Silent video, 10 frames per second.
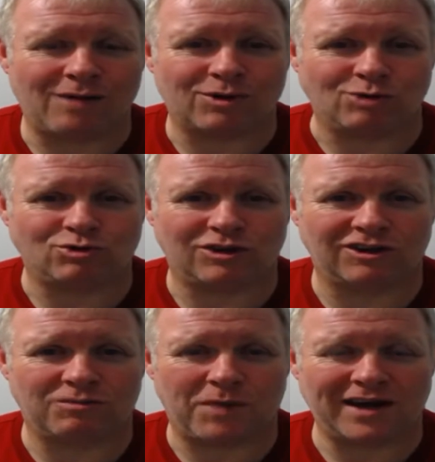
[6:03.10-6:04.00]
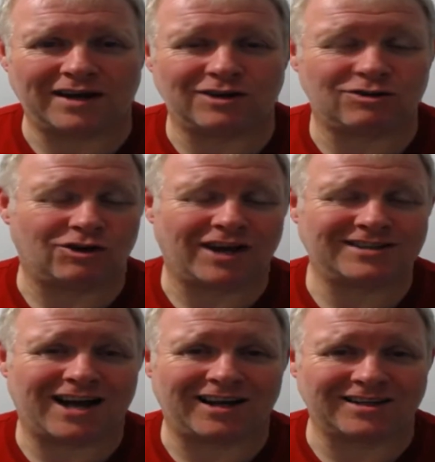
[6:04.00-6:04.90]
country that they've been in and done
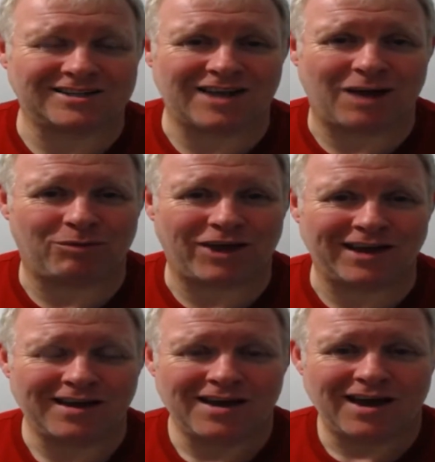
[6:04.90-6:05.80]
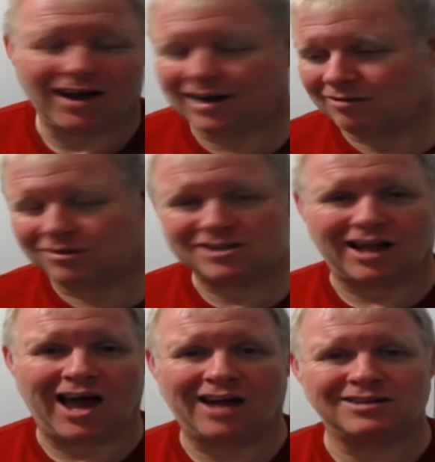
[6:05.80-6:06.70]
exactly the same thing, and give them this
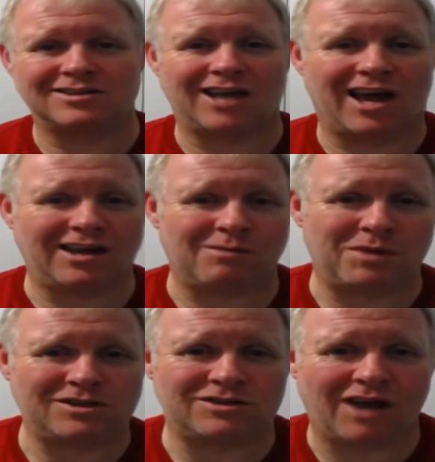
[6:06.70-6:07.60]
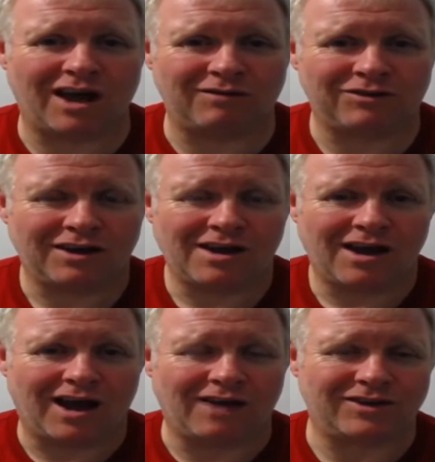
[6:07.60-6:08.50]
letter and say you've been served,
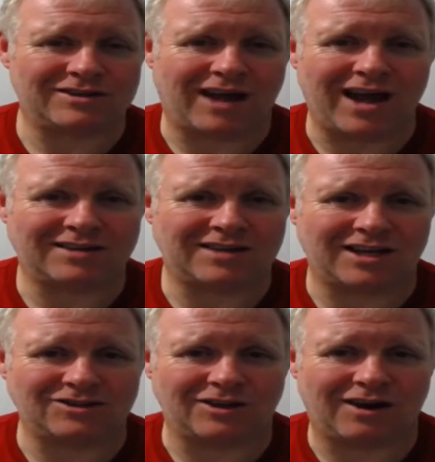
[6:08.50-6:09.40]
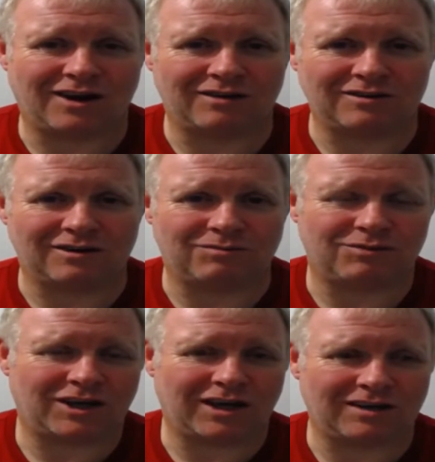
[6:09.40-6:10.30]
and this letter says, you know, you've
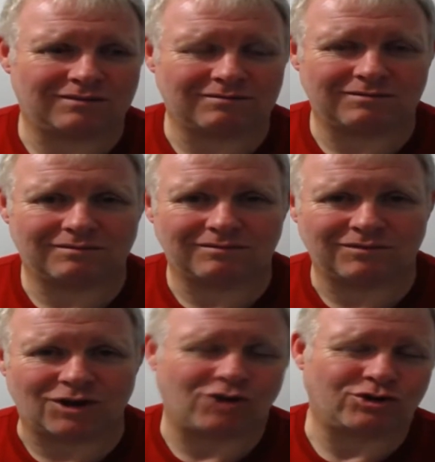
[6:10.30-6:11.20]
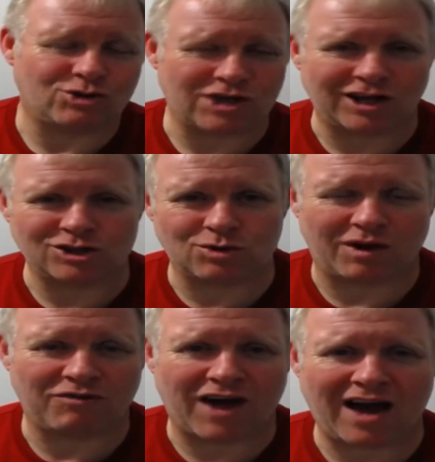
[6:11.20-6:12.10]
fucking not done challenge
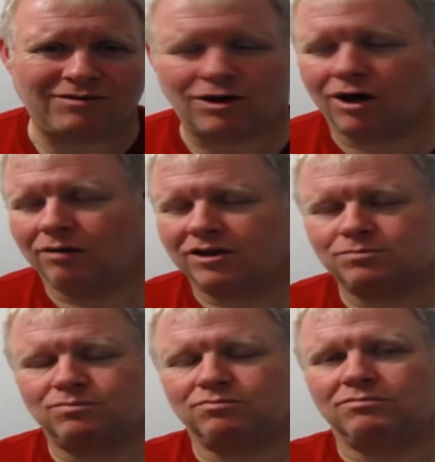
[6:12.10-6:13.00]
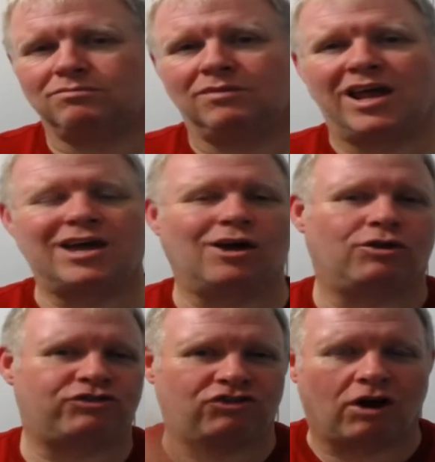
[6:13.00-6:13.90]
25 and all this legal
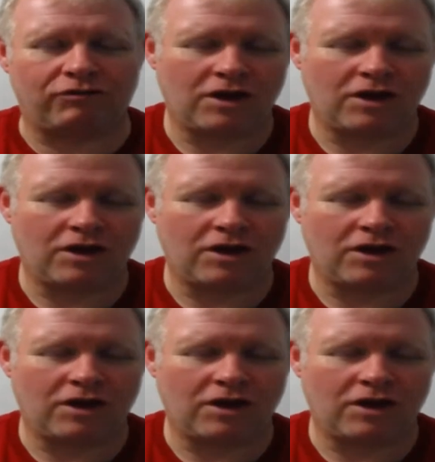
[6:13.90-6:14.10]
stuff.